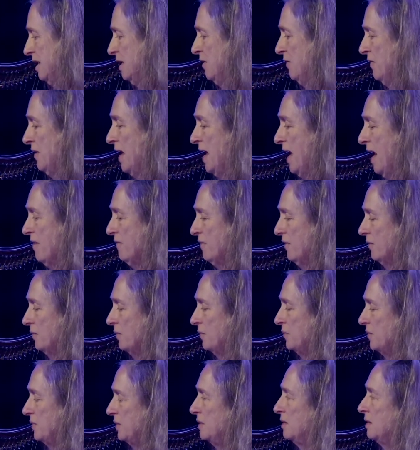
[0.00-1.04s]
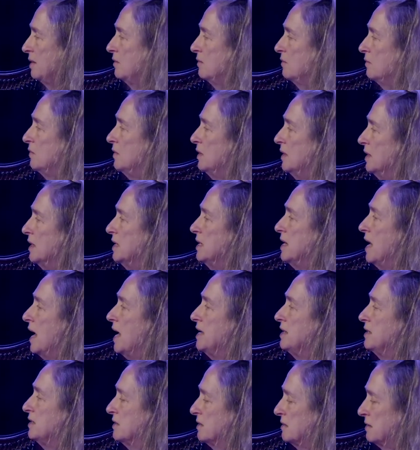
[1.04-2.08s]
You know, they have a really
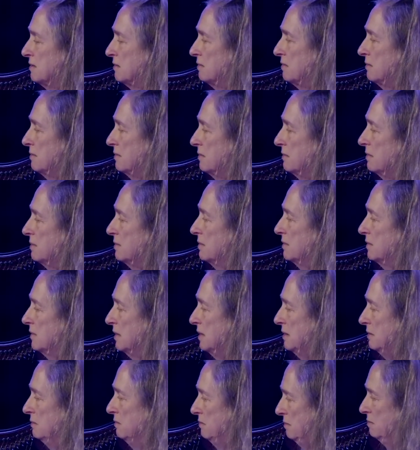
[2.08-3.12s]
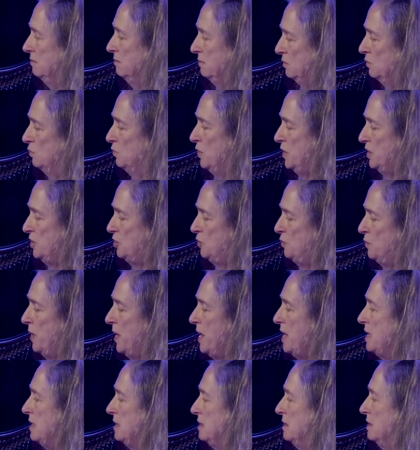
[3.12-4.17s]
nice, rich
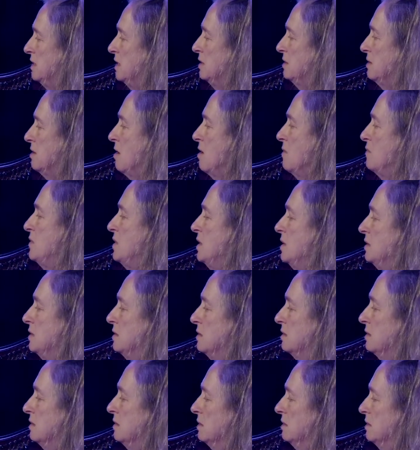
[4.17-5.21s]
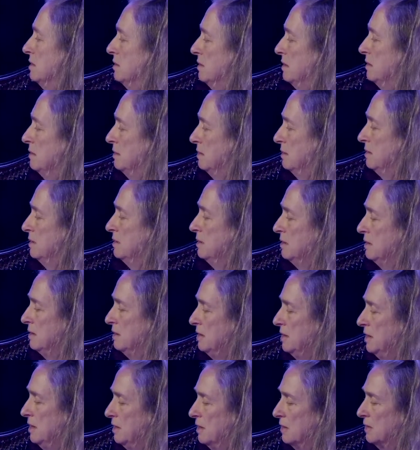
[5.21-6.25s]
bass, this harp does. You
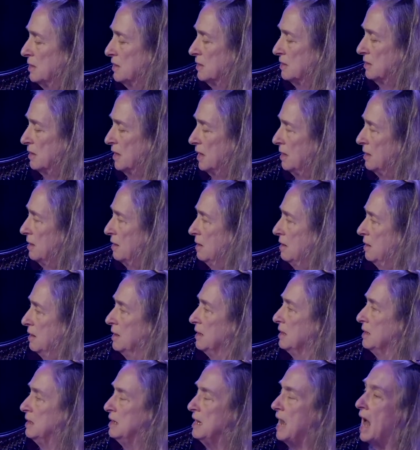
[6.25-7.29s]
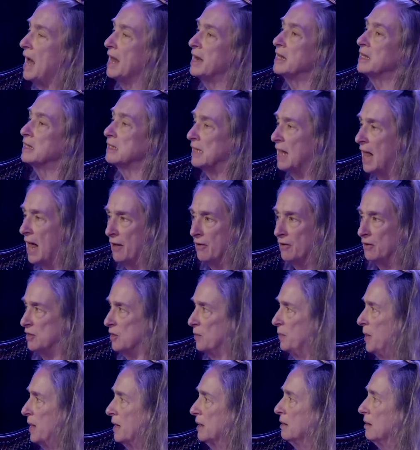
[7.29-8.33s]
know, it's not as loud
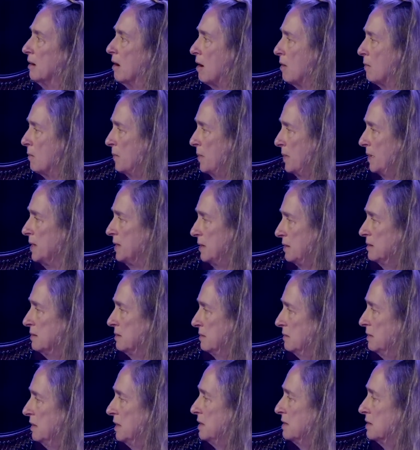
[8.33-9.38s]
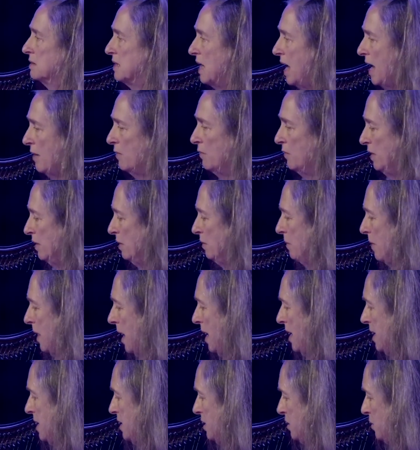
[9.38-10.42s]
as a pedal harp, but it's got real
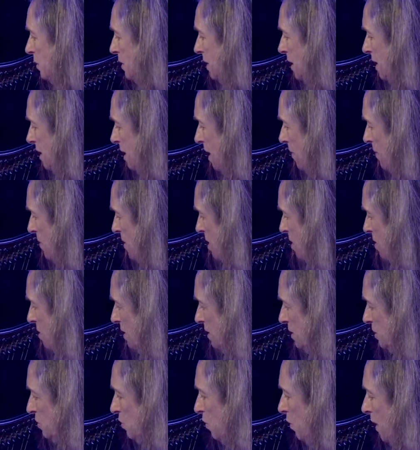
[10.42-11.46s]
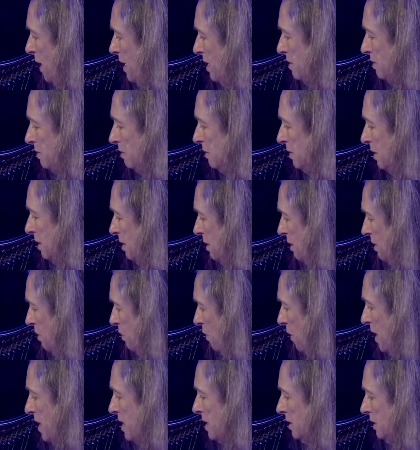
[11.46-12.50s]
body to it, and up here it's quite
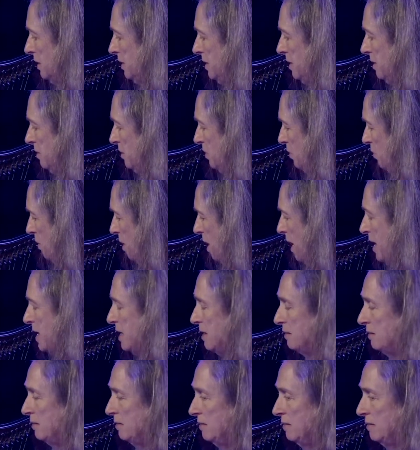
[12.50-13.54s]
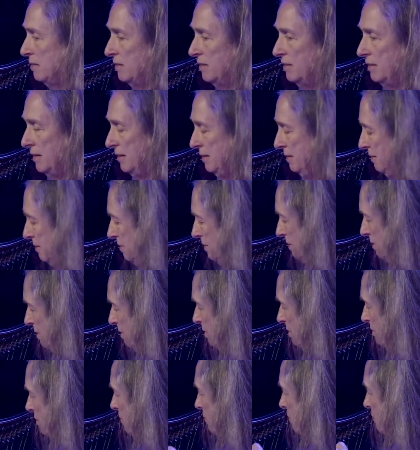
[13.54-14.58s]
clear and bright. So,
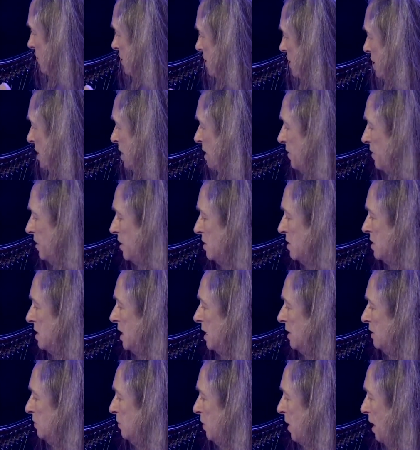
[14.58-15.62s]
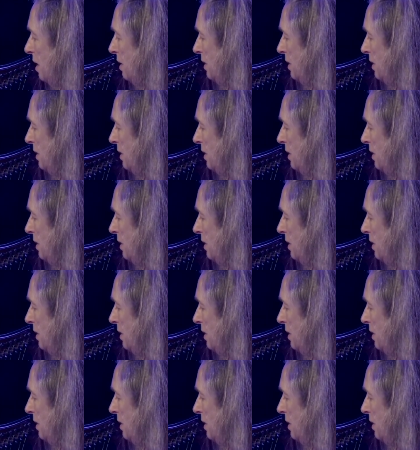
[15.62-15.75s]
you know, there's a nice